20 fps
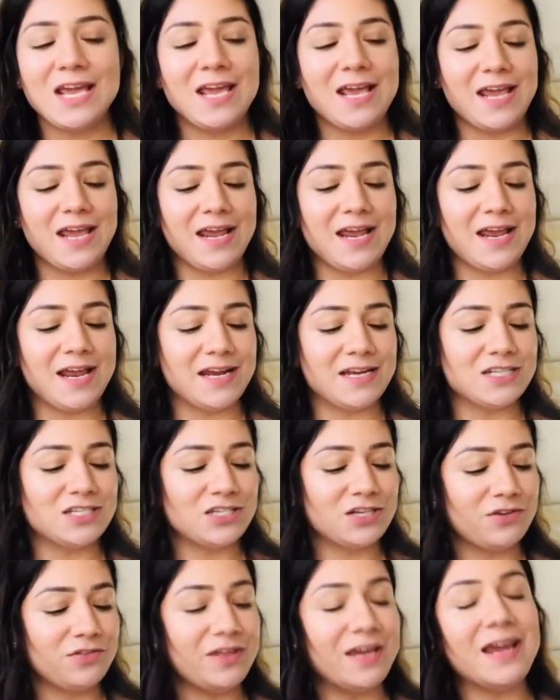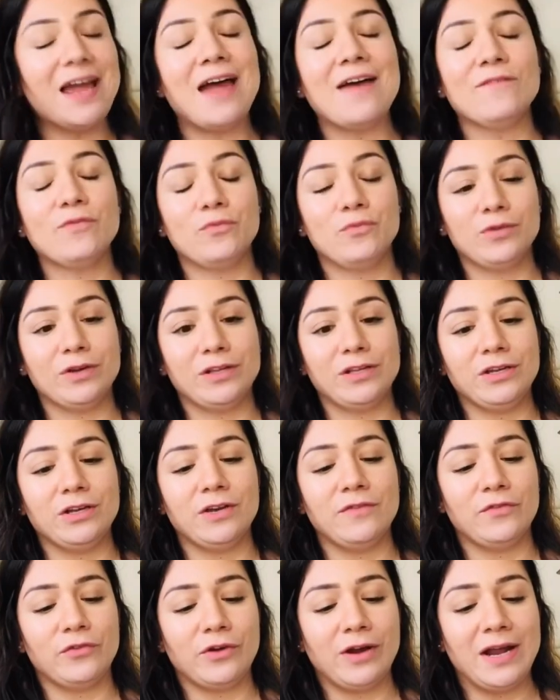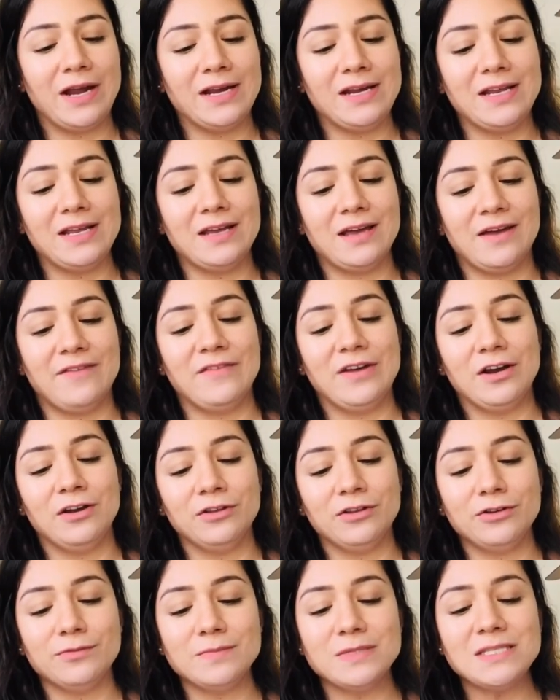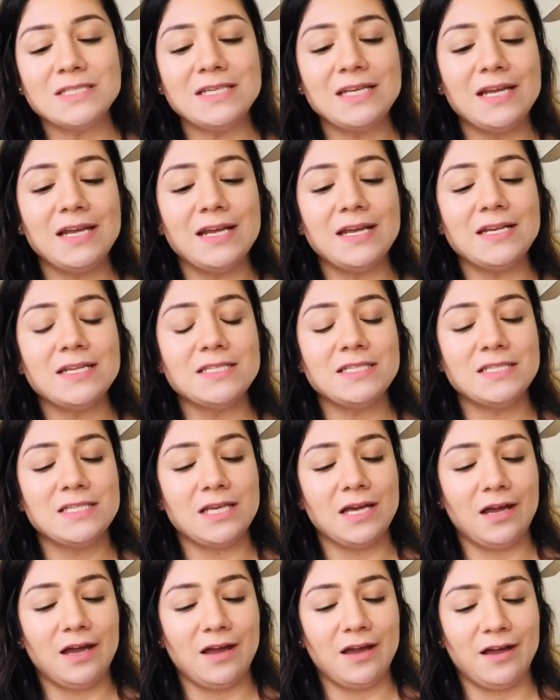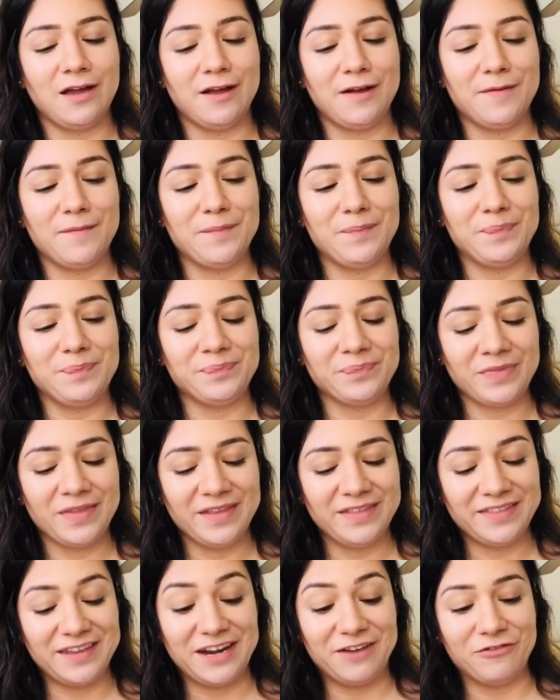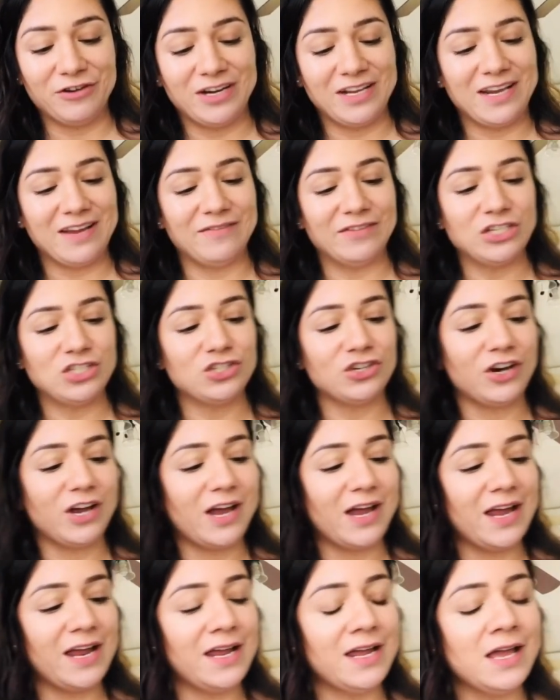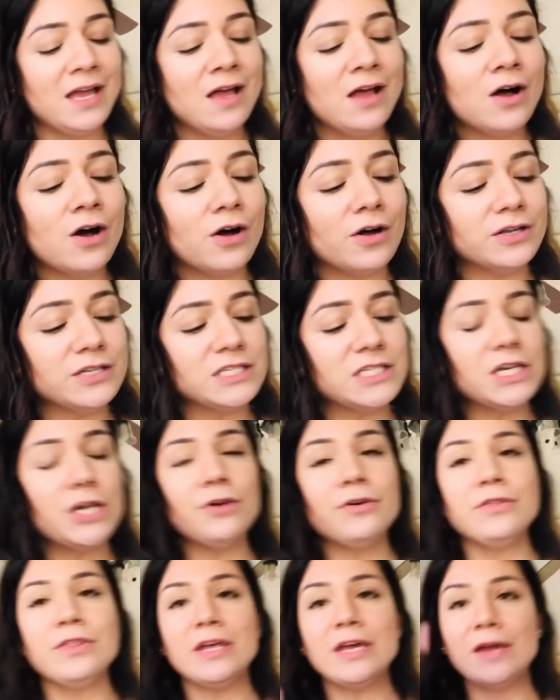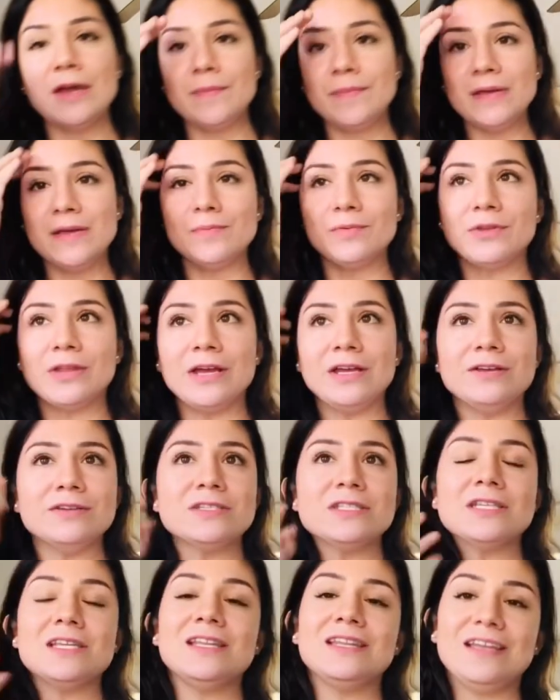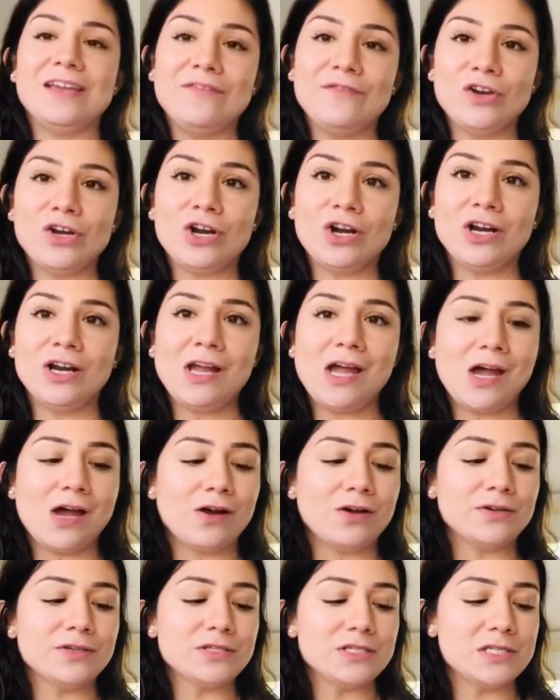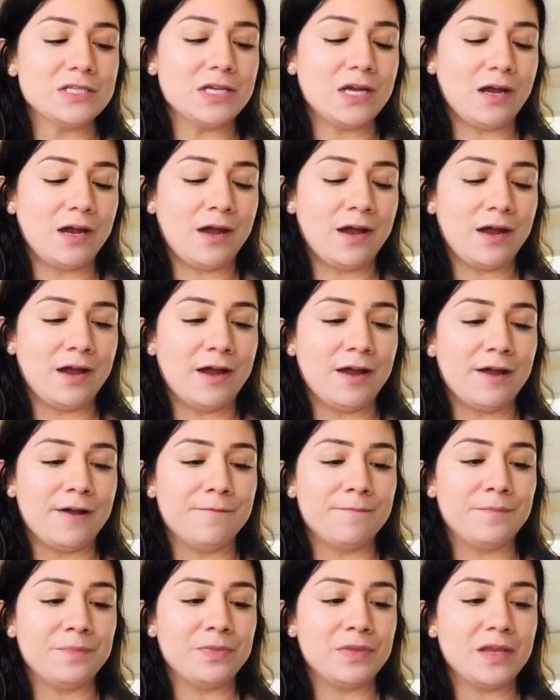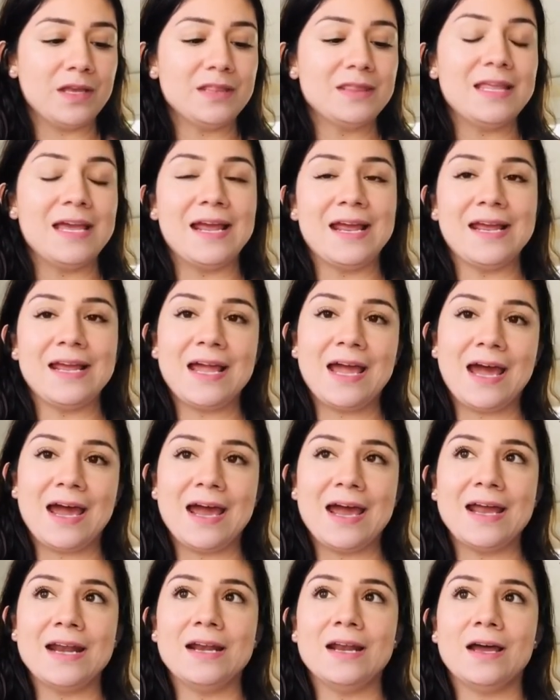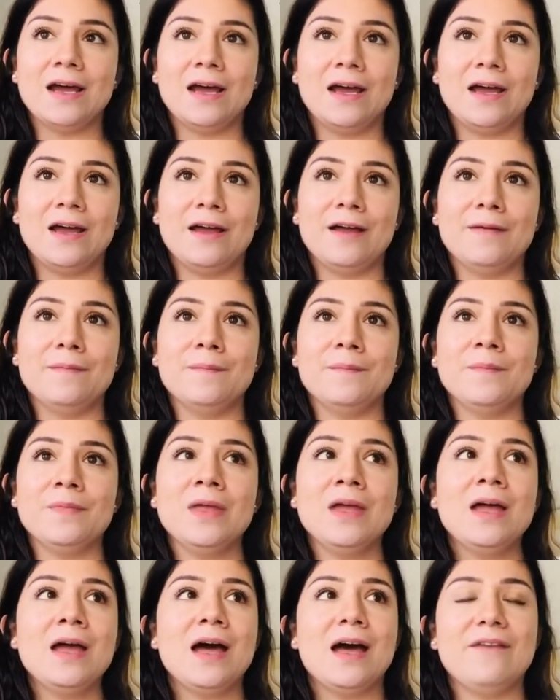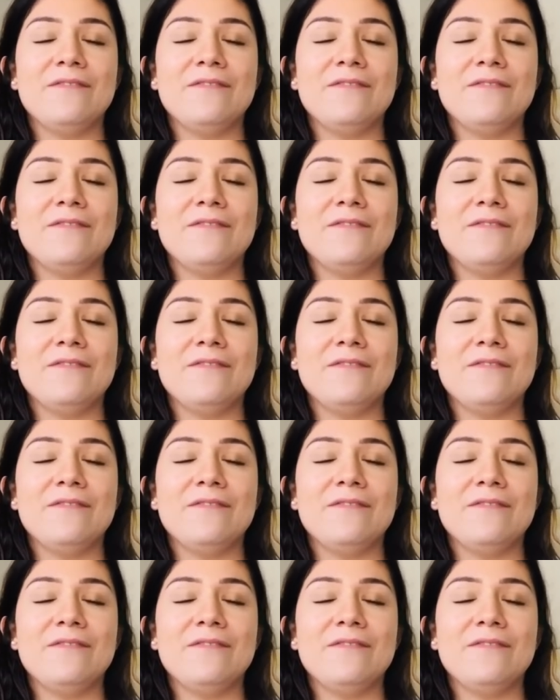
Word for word: And so they have really good variety of heirloom seeds um, that I wanna give a try. Also, the people that used to live in our house, um, they had um, a